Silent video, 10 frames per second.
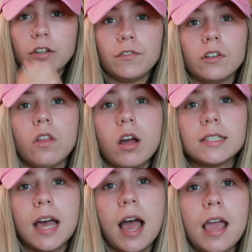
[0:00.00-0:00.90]
her for a long
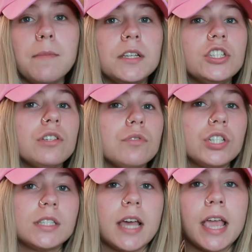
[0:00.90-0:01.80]
time, and she was
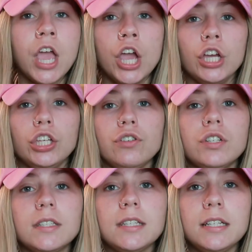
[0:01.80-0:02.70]
just like, you
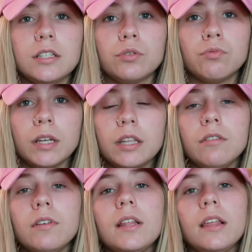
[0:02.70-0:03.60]
just need to
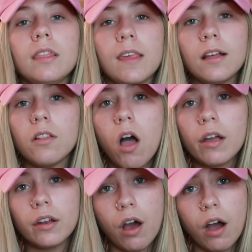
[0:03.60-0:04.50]
really, really think
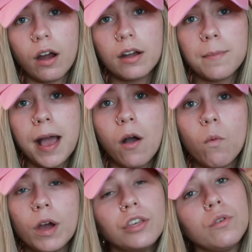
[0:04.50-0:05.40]
long and hard about
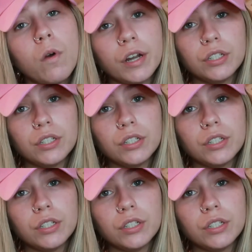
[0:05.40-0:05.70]
what you want to